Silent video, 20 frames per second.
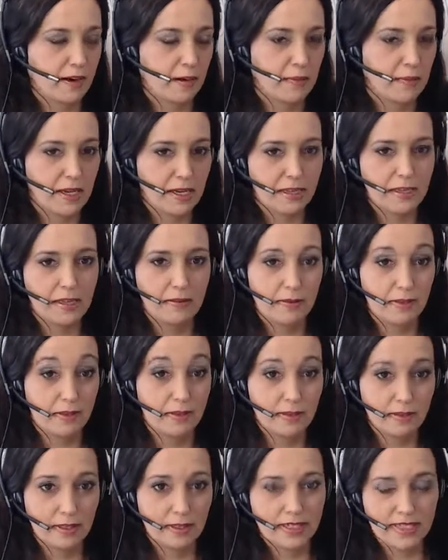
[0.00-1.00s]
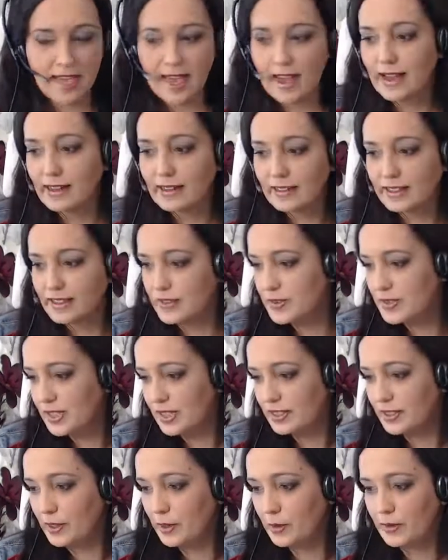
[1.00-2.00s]
I mean, the tech, like you
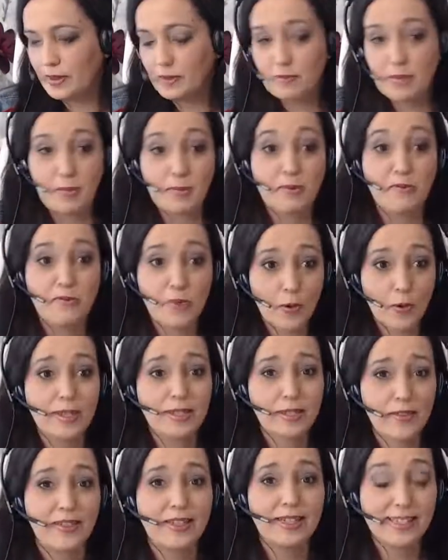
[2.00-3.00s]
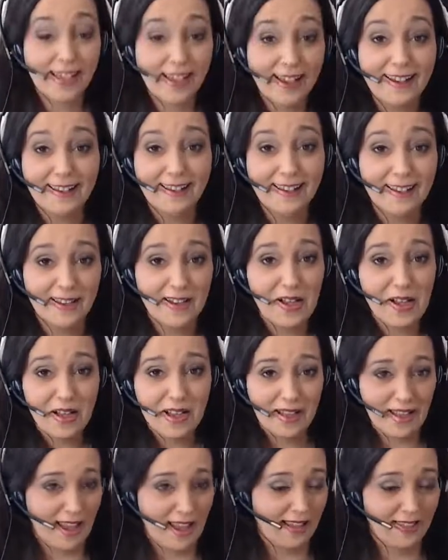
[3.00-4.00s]
said, you know, people focus on the tech,
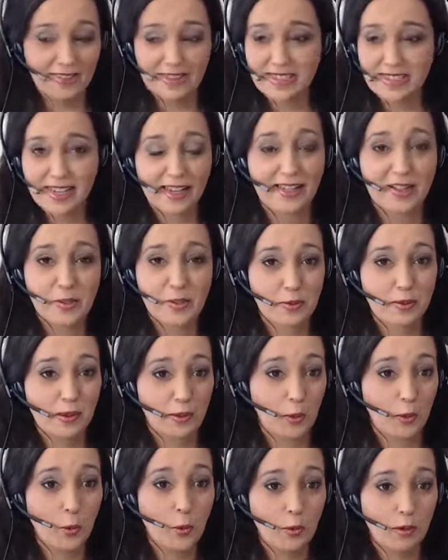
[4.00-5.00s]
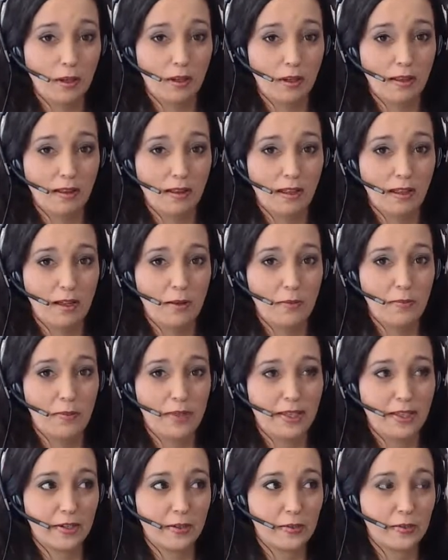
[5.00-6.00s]
and the tech is really cool,
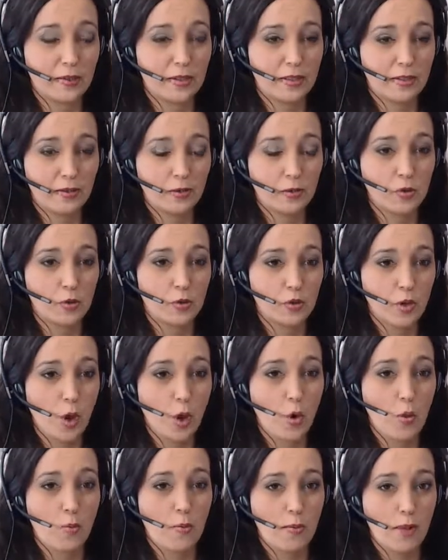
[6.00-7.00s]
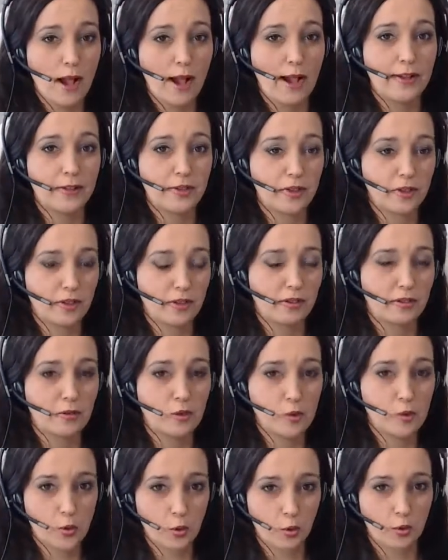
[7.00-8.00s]
but there's so much
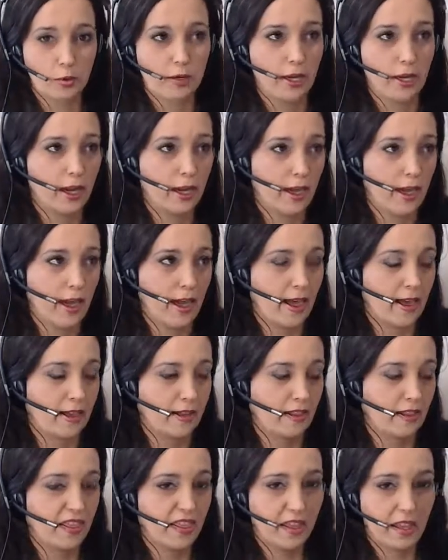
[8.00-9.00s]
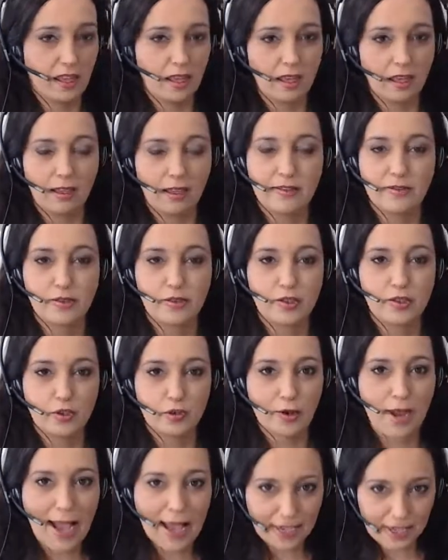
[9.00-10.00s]
story and thinking and
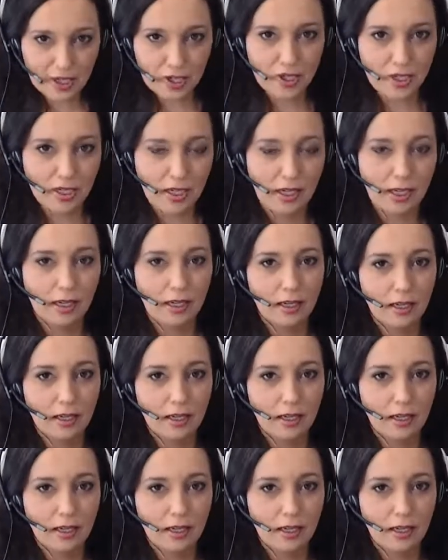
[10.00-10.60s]
strategy